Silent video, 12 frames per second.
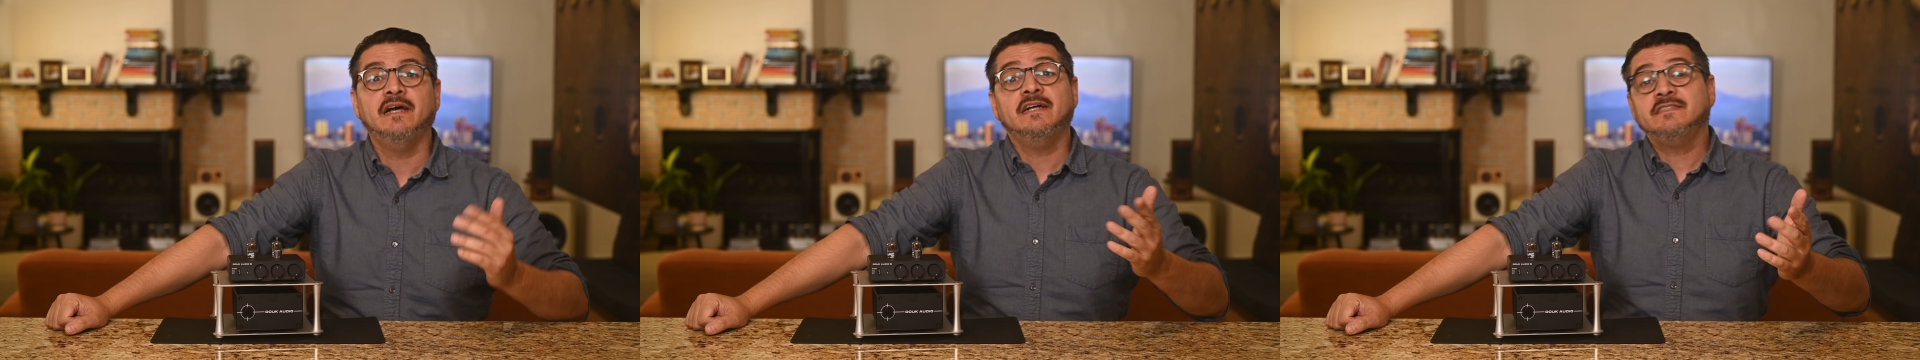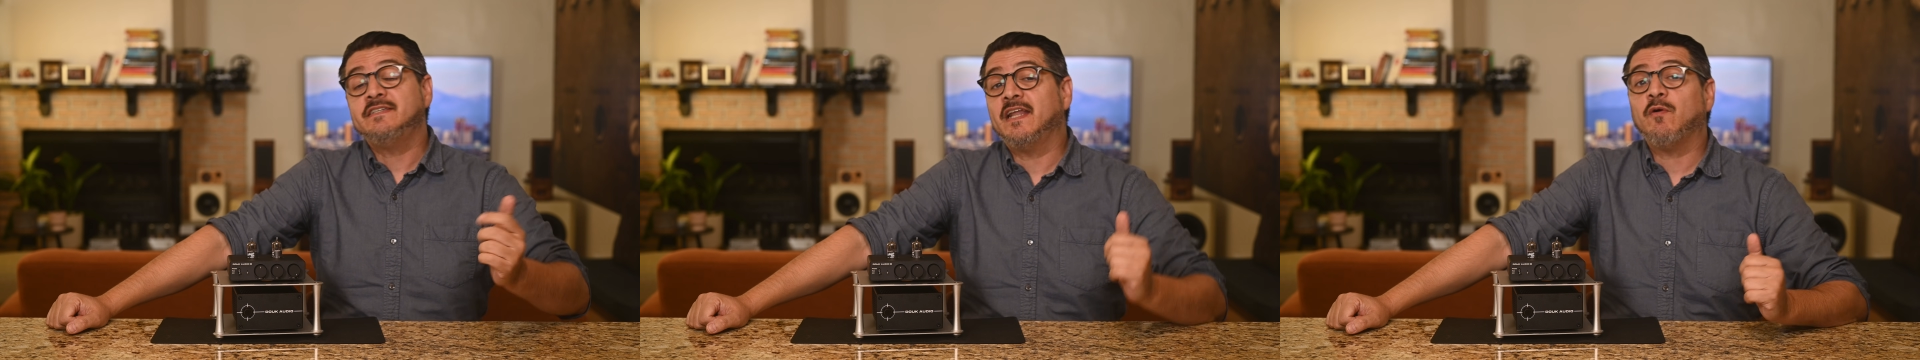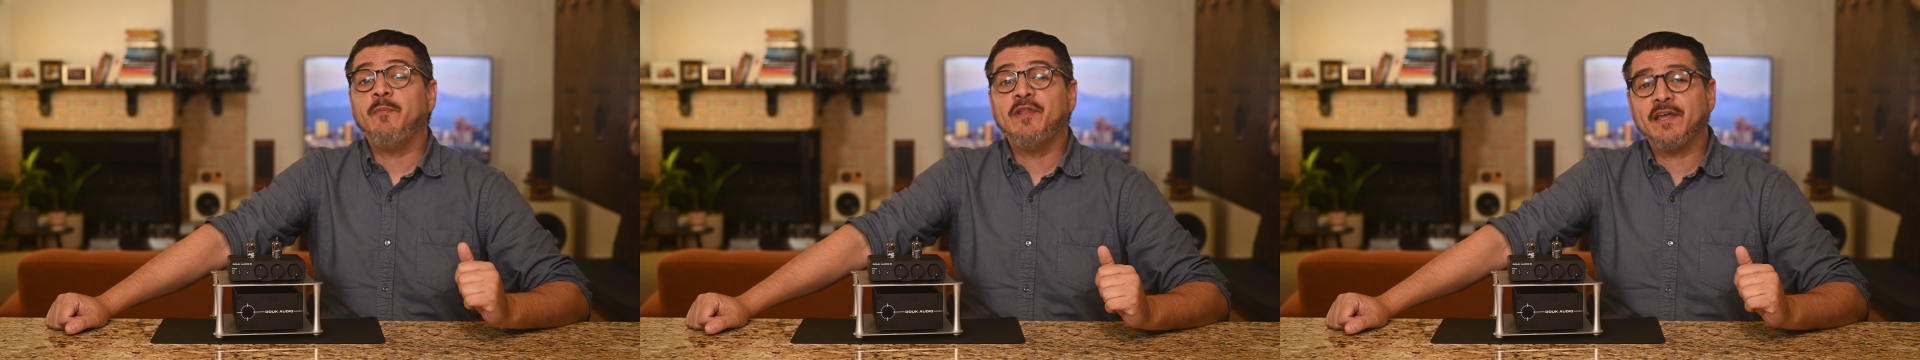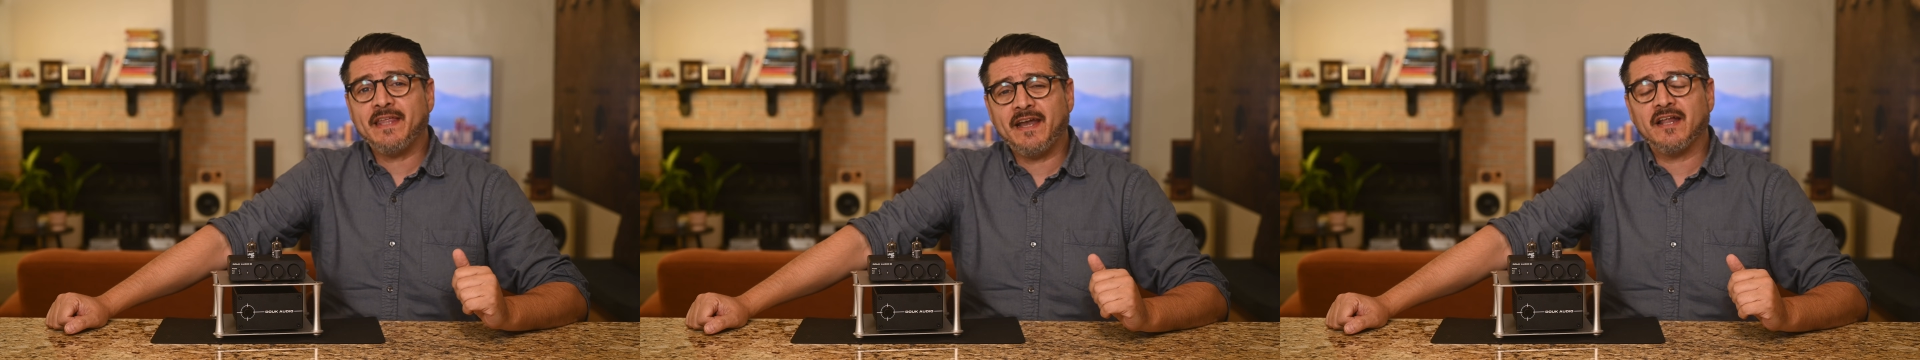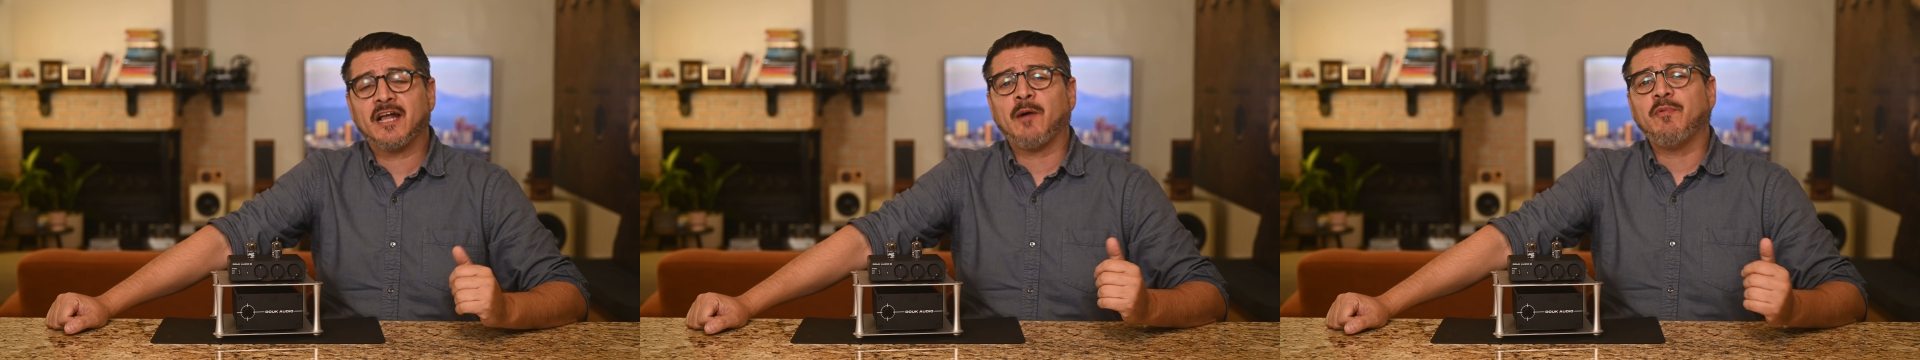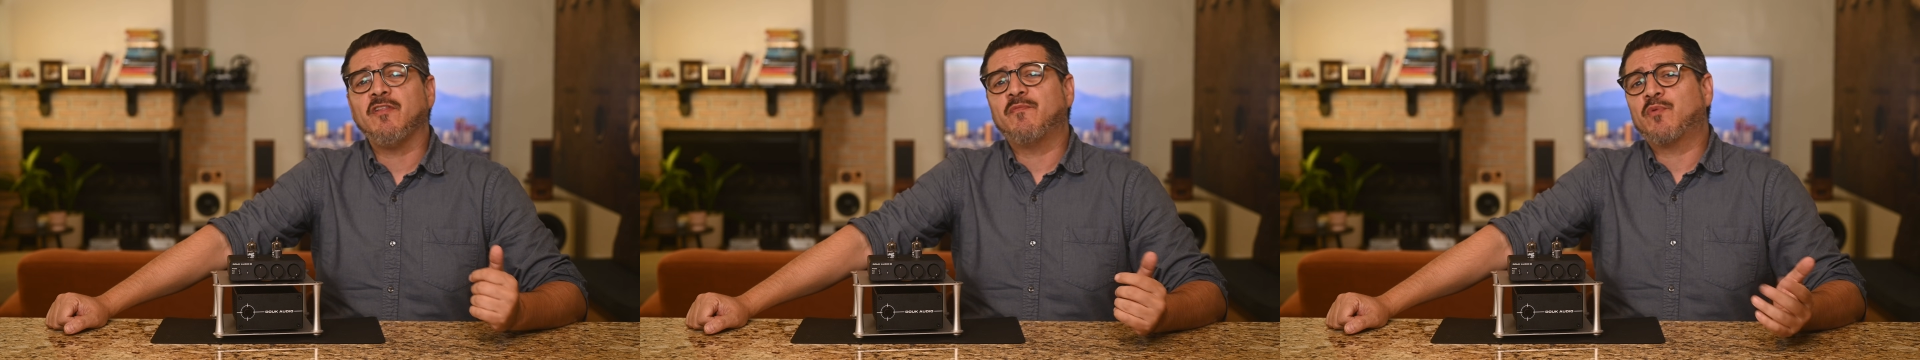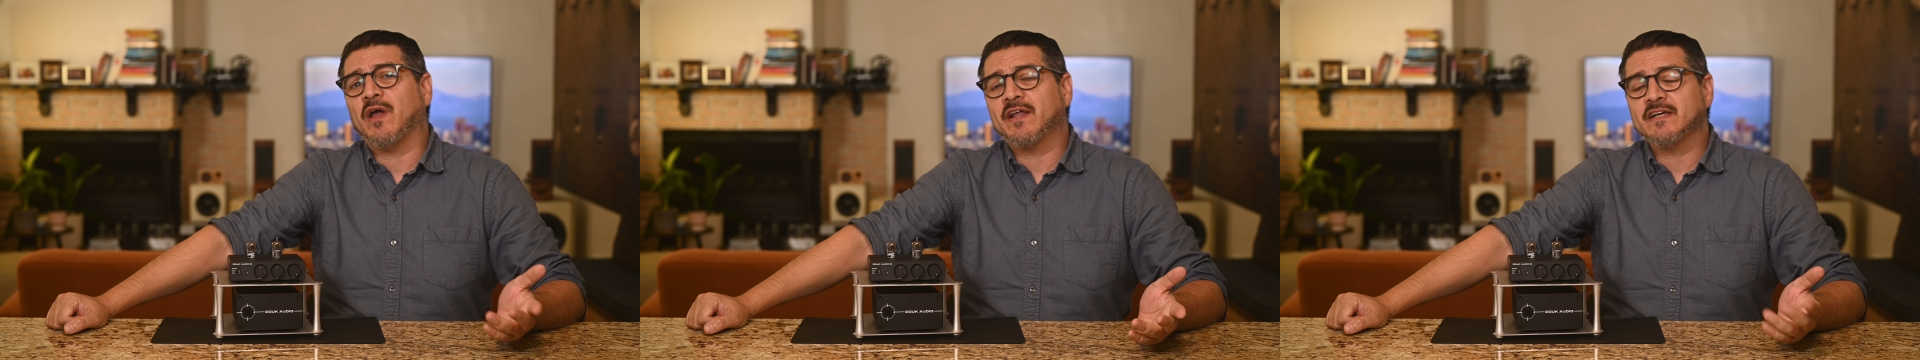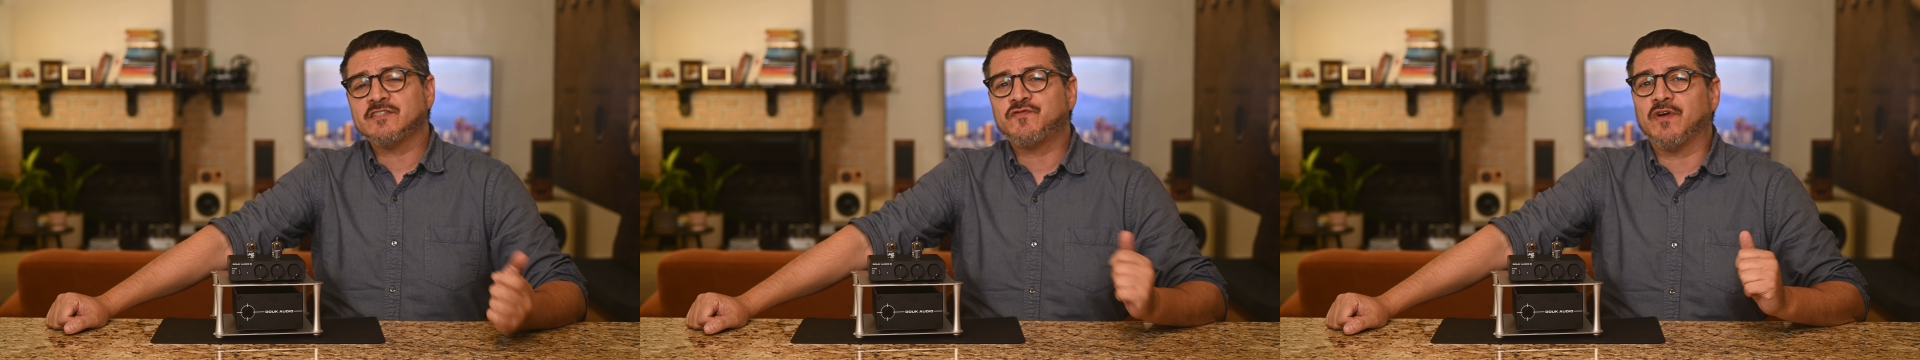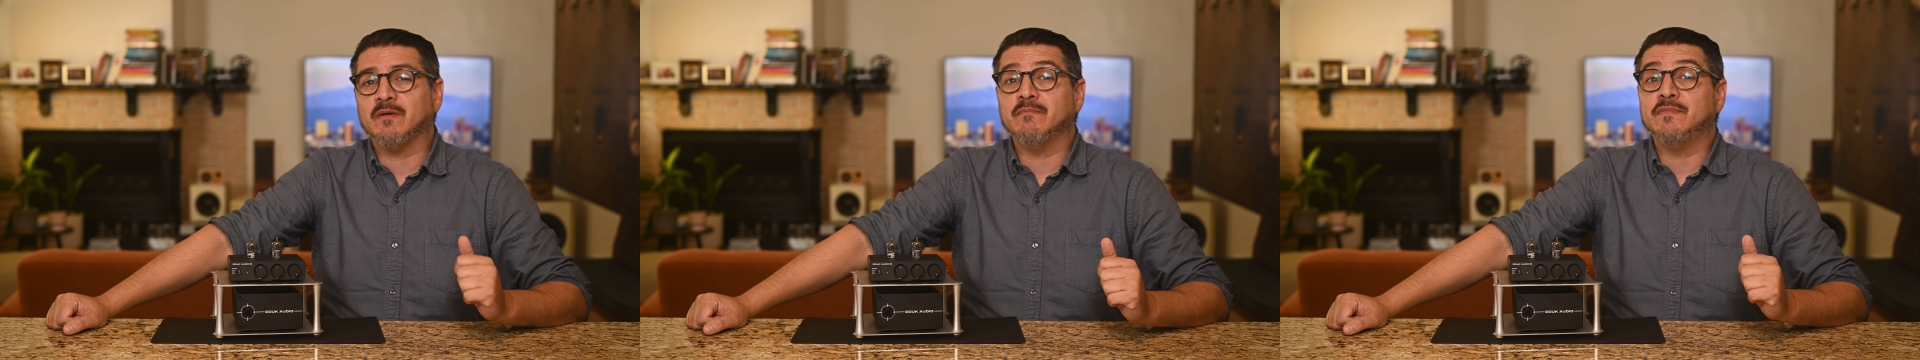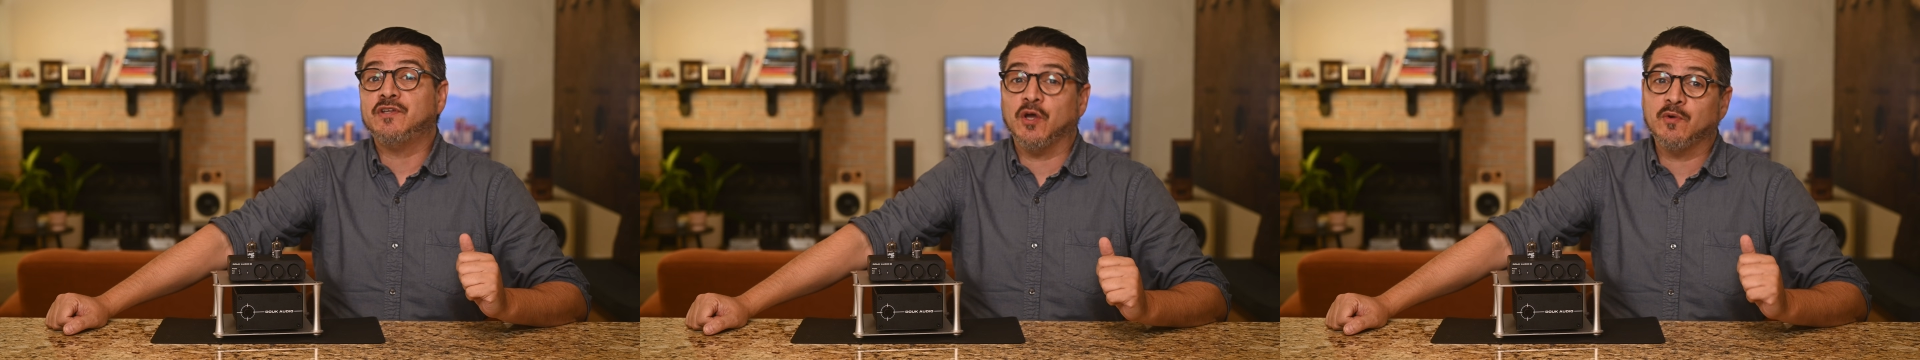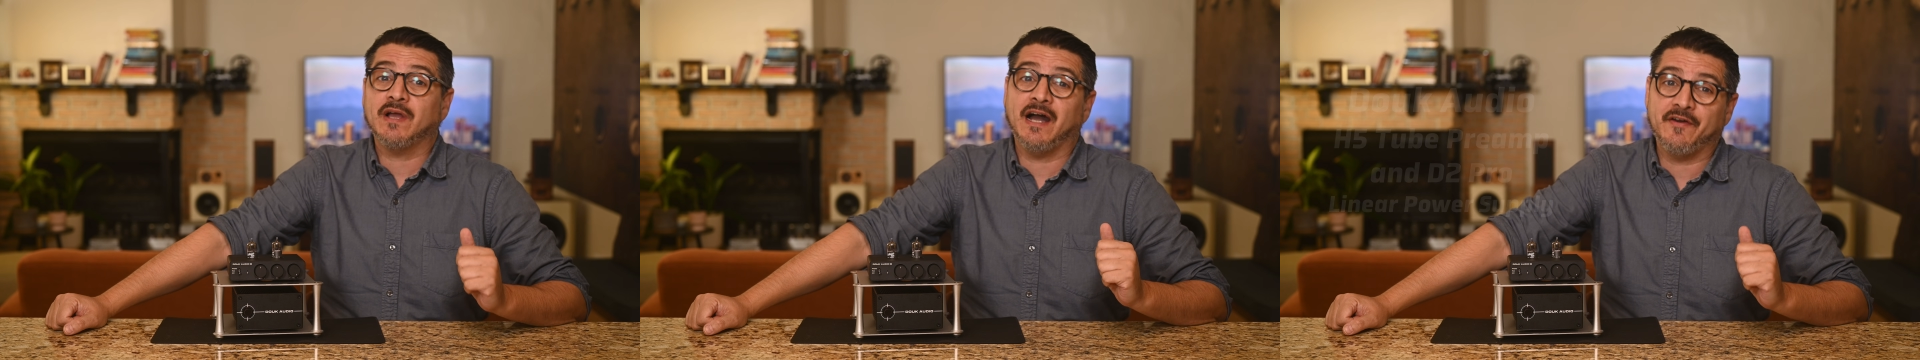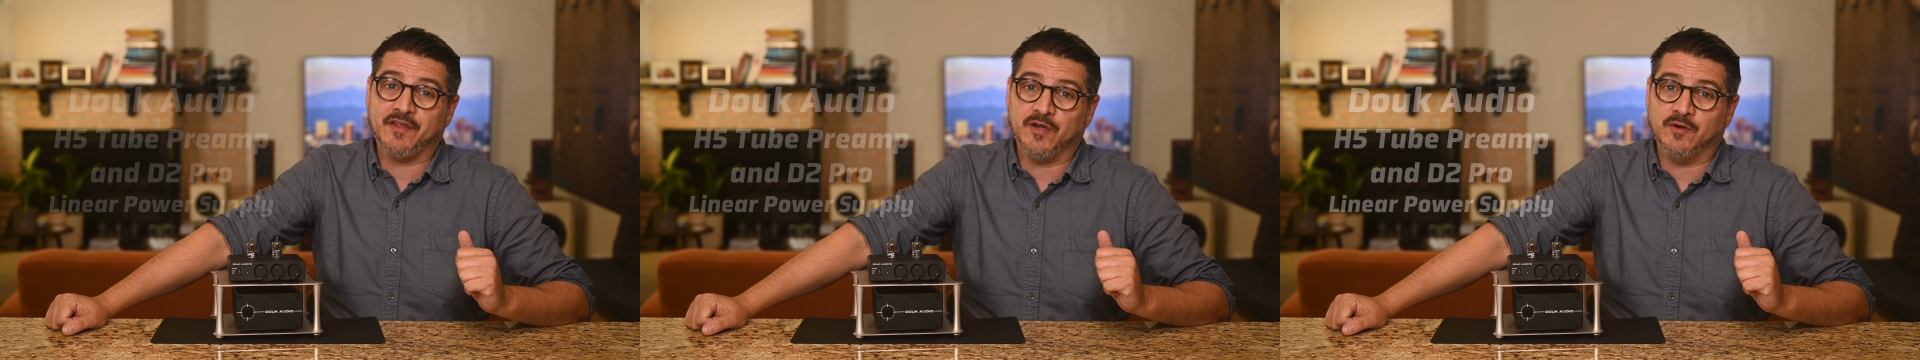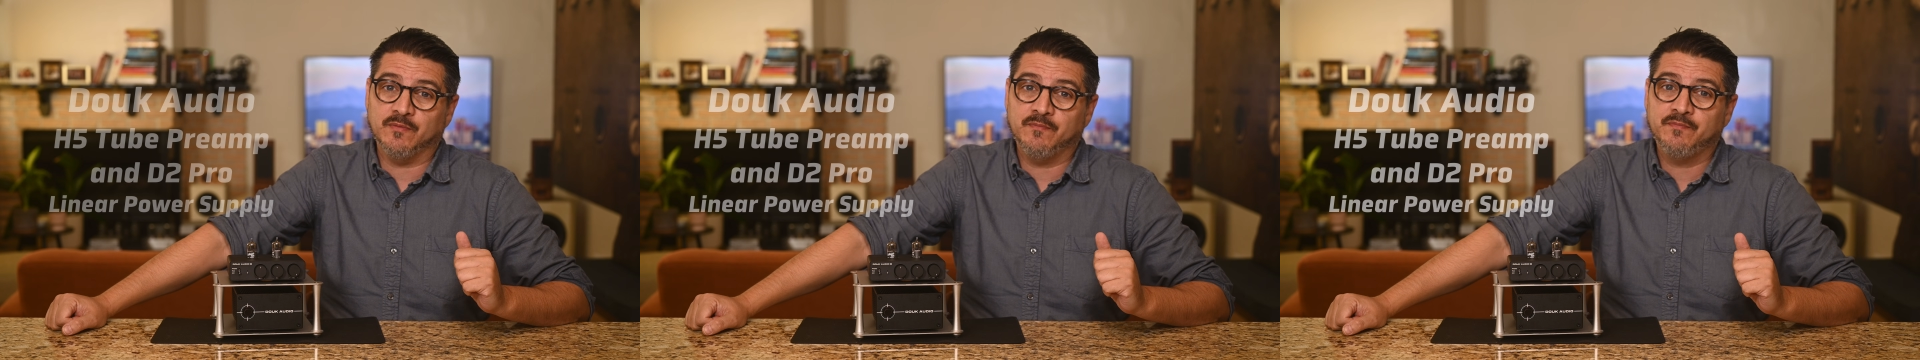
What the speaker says: Today we'll be looking at a couple of products from Douk Audio.